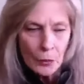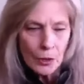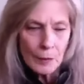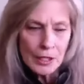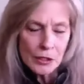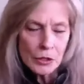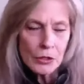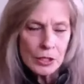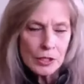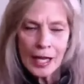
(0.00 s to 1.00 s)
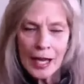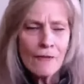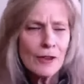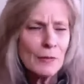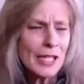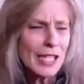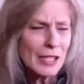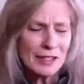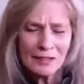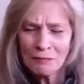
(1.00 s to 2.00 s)
one of my students,
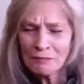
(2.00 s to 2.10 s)
everybody